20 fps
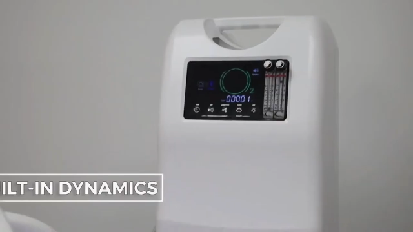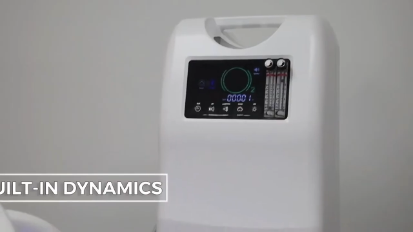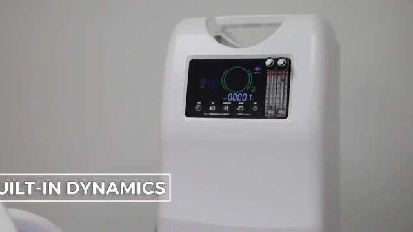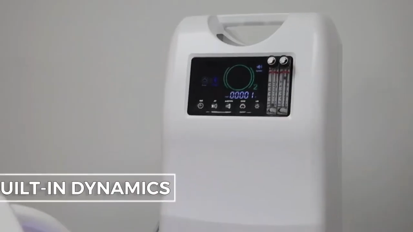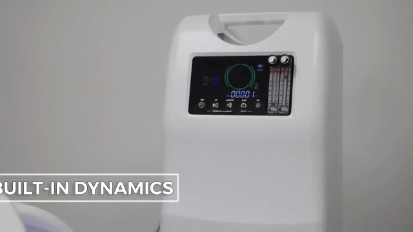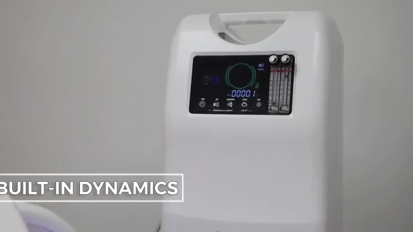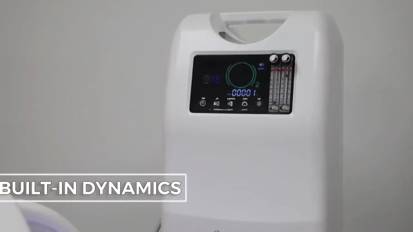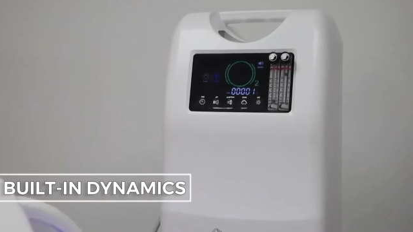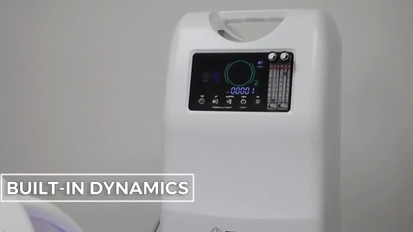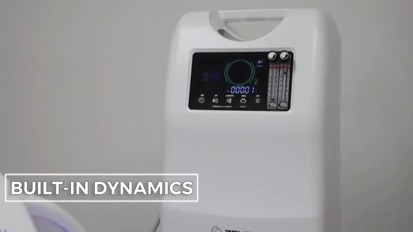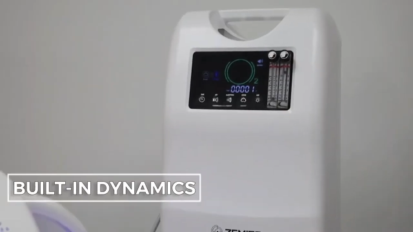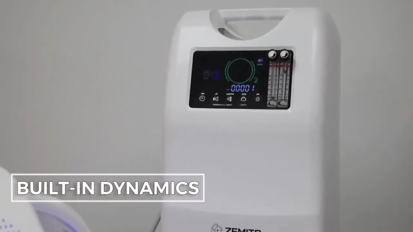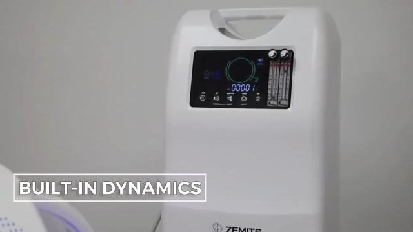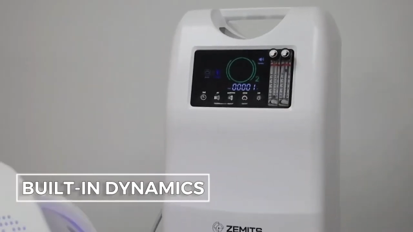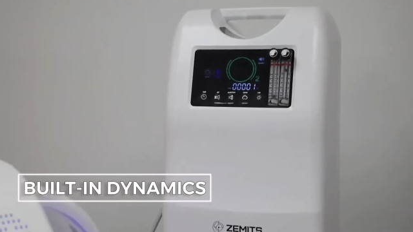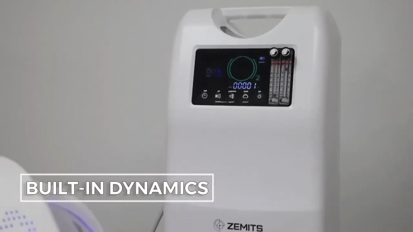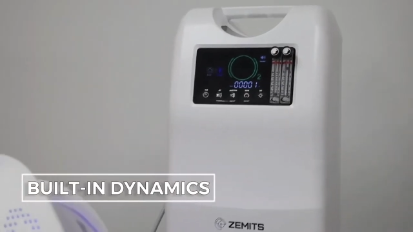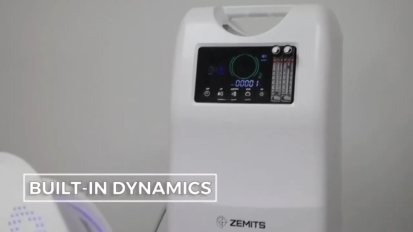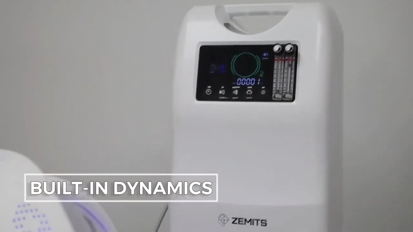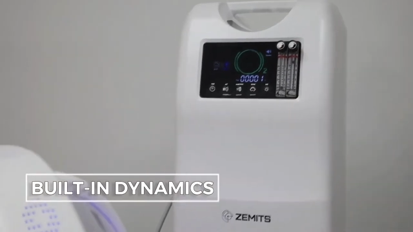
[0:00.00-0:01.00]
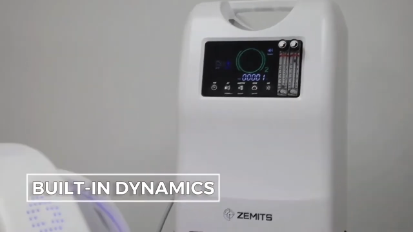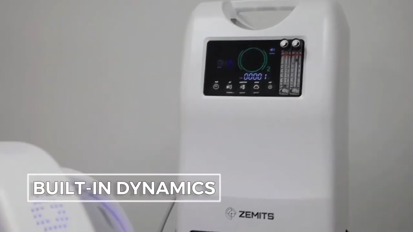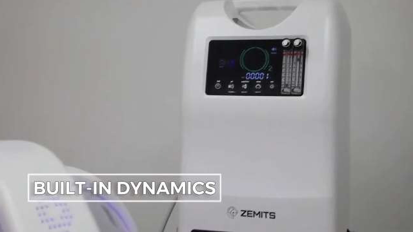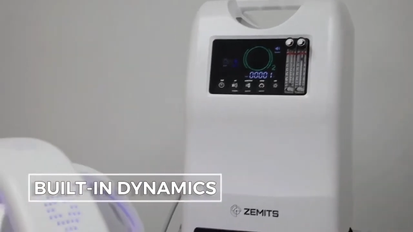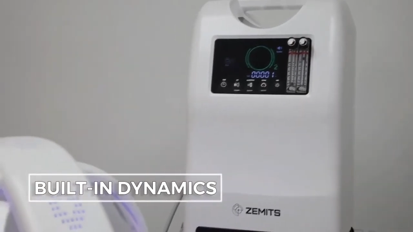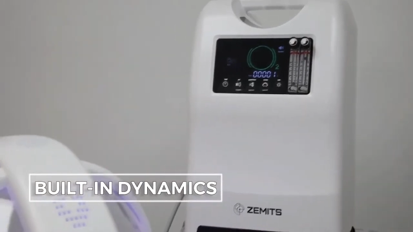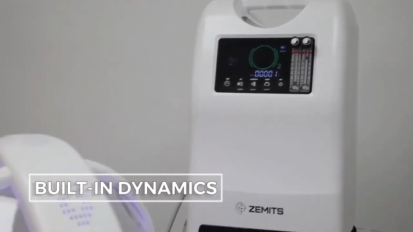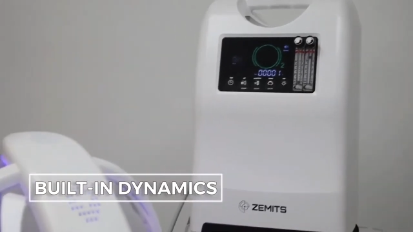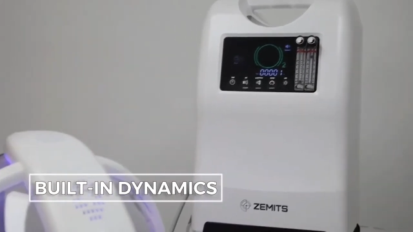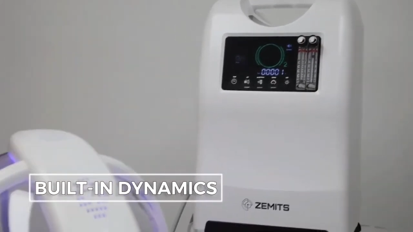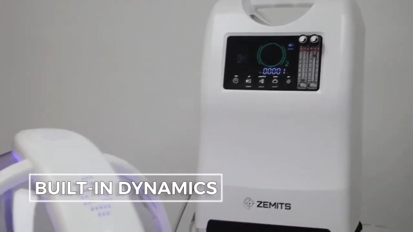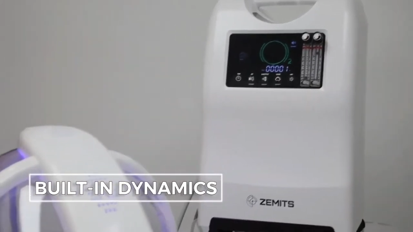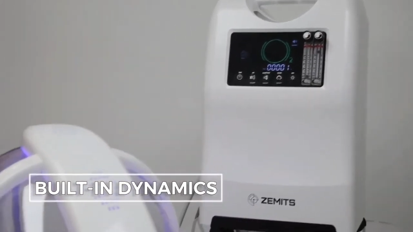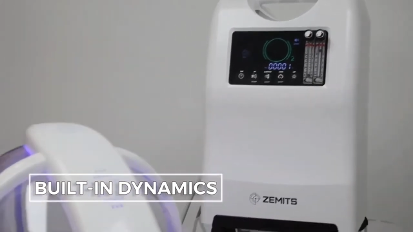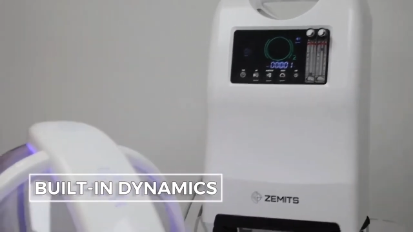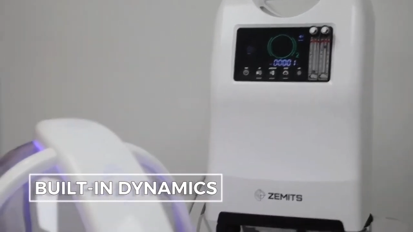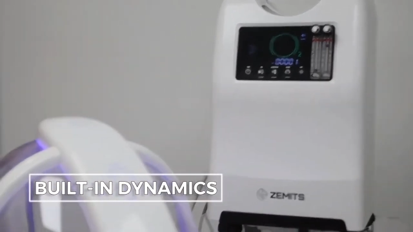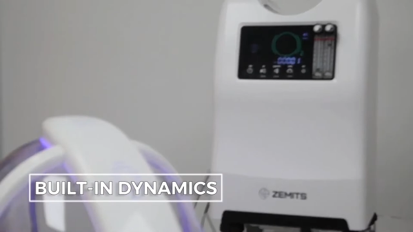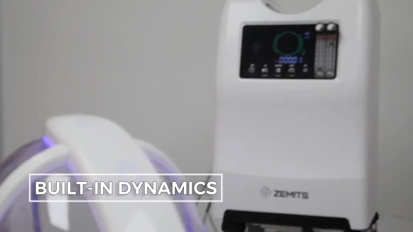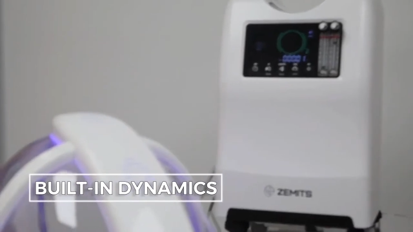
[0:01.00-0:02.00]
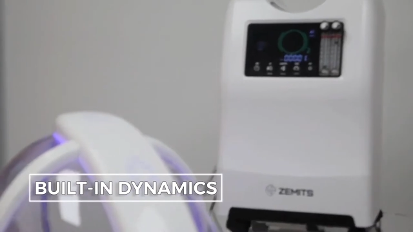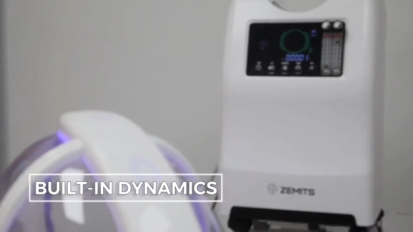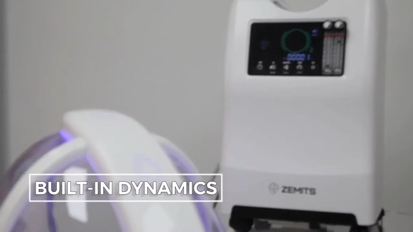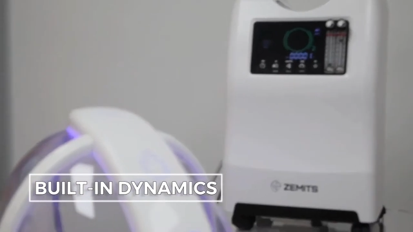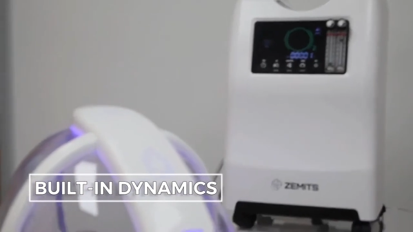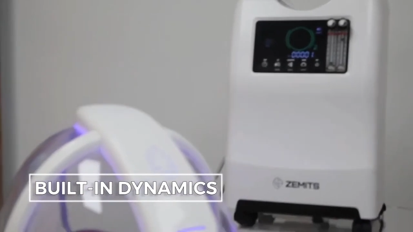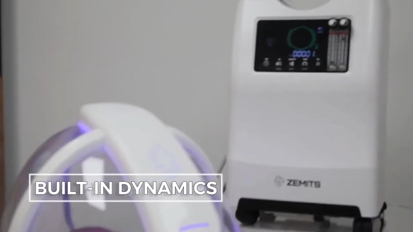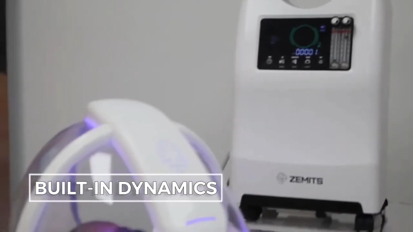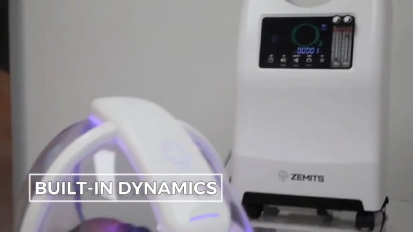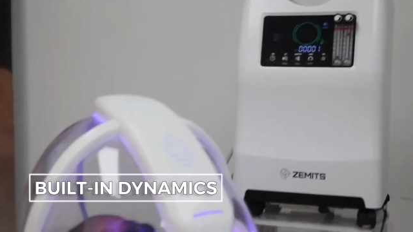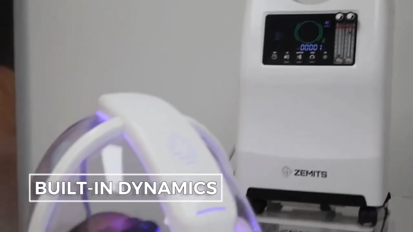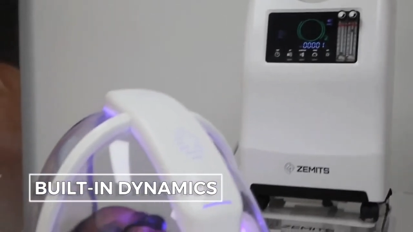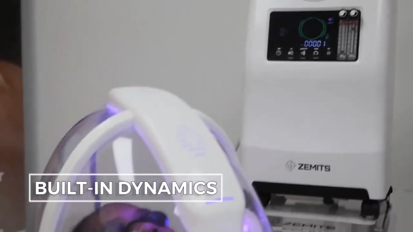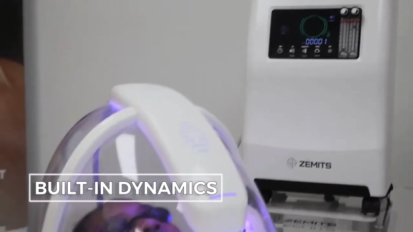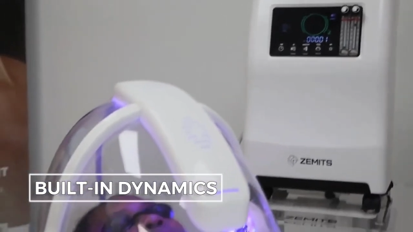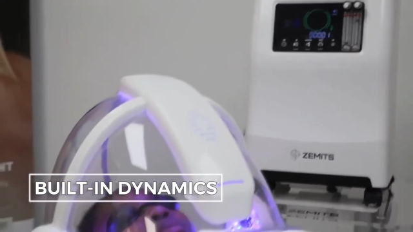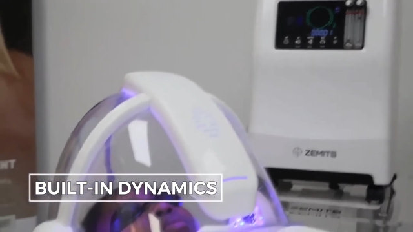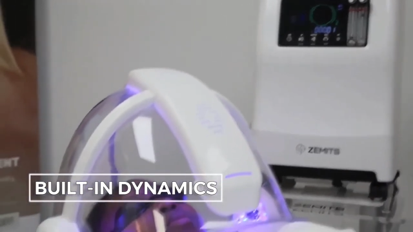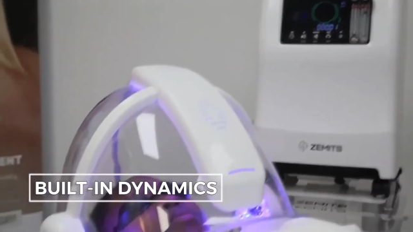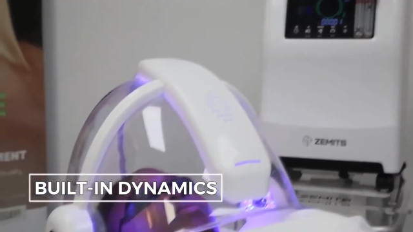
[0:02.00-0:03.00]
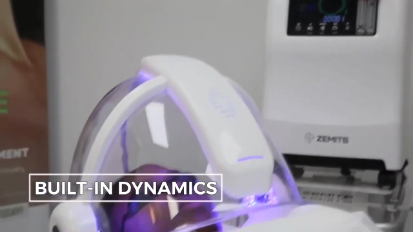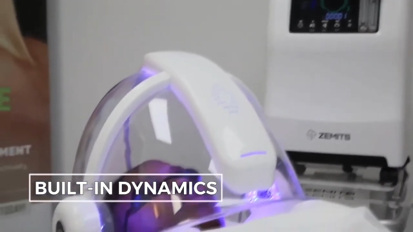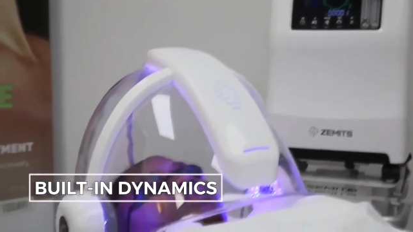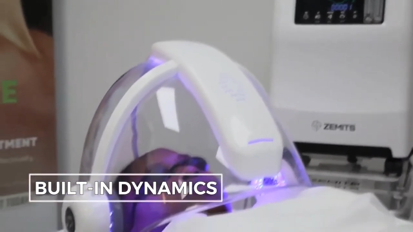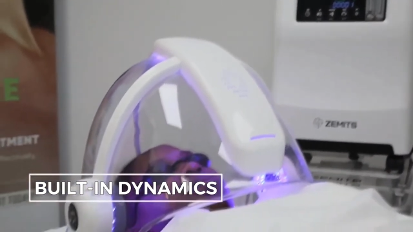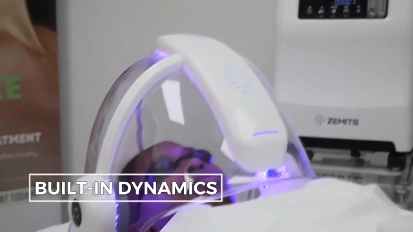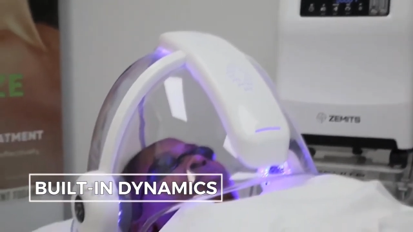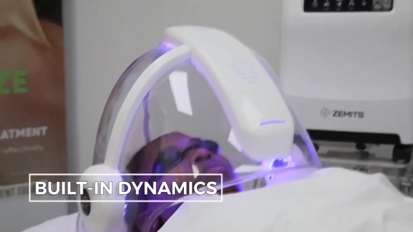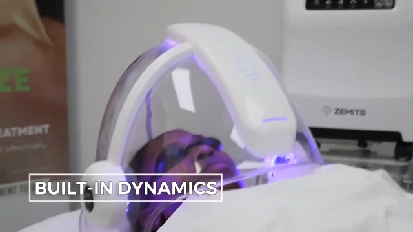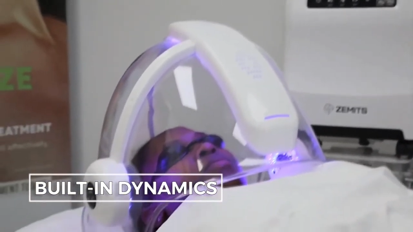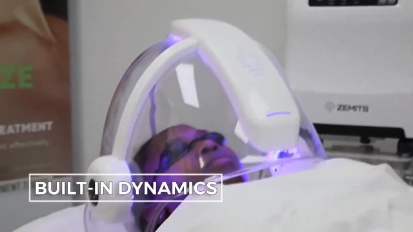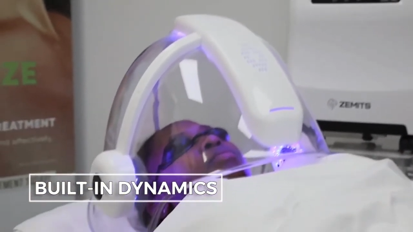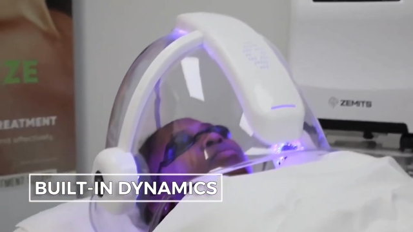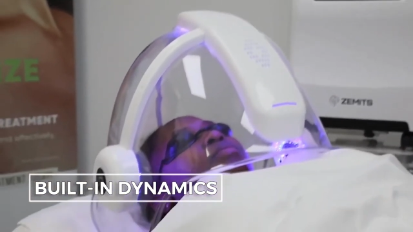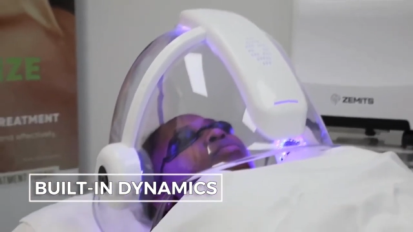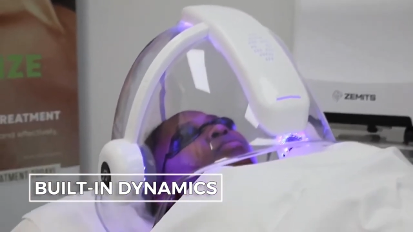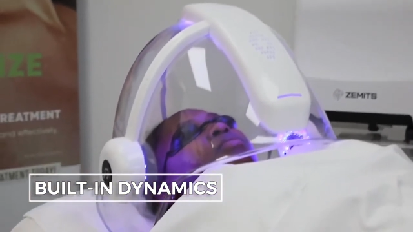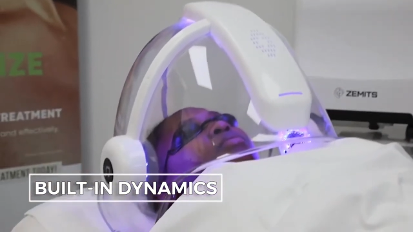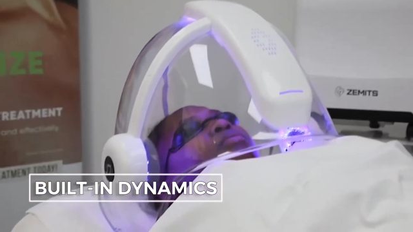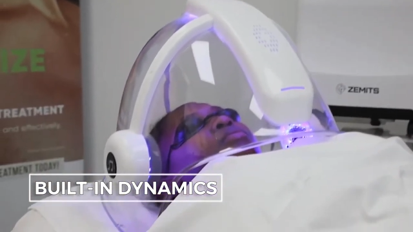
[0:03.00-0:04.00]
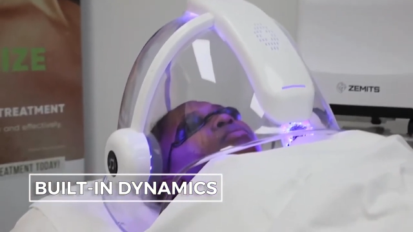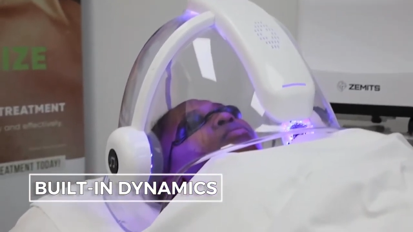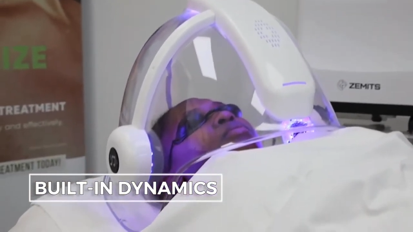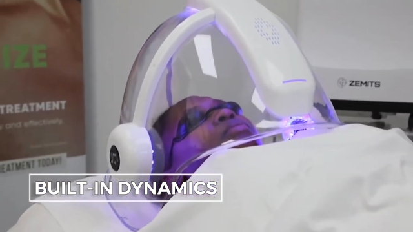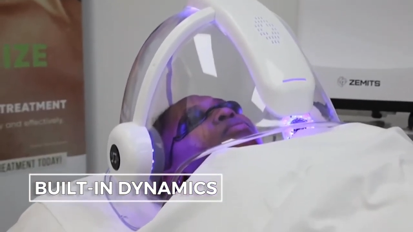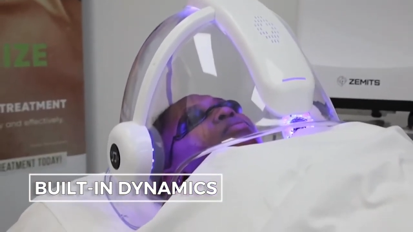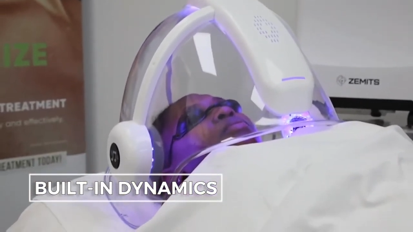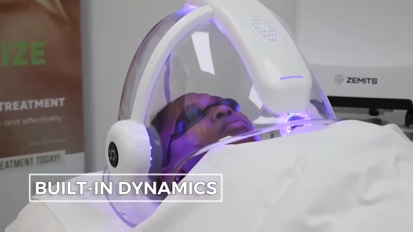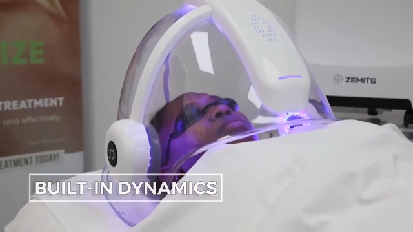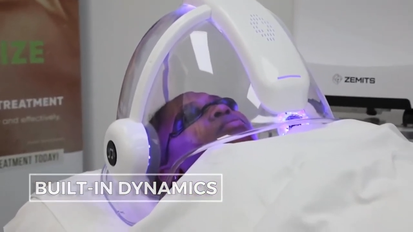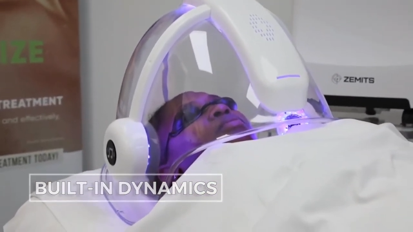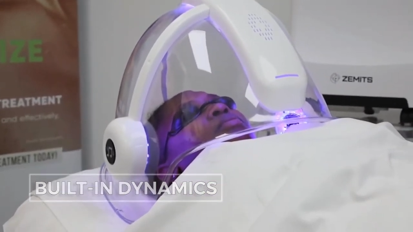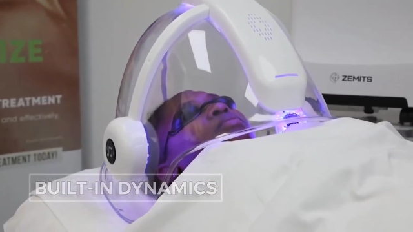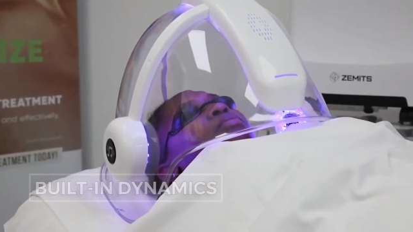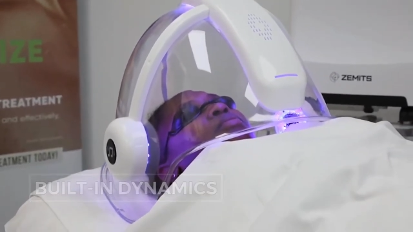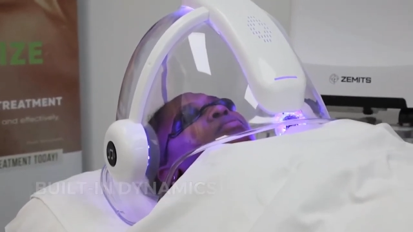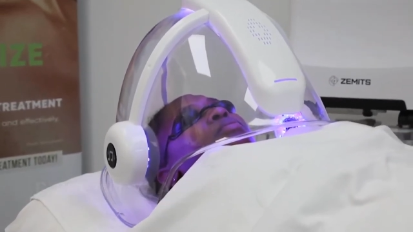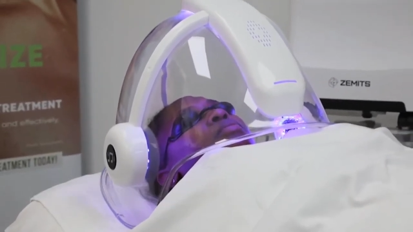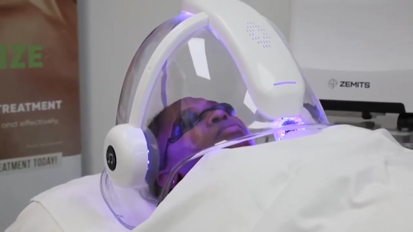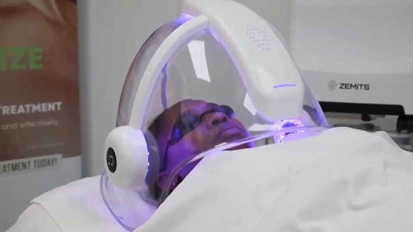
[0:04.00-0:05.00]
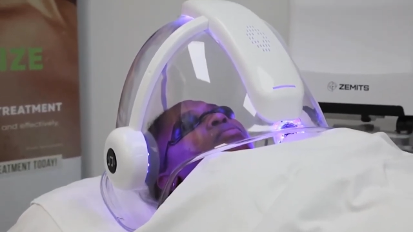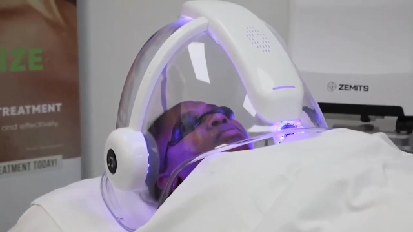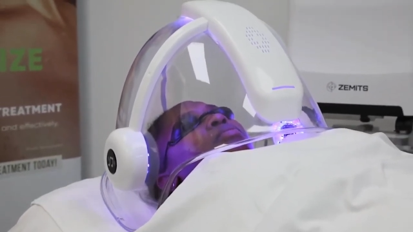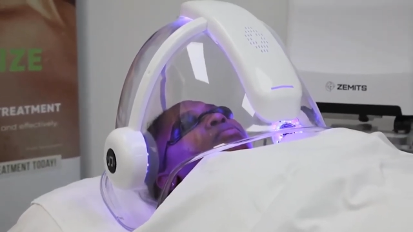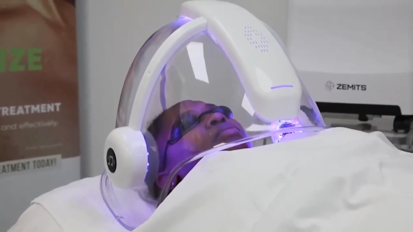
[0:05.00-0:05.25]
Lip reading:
(no speaker visible)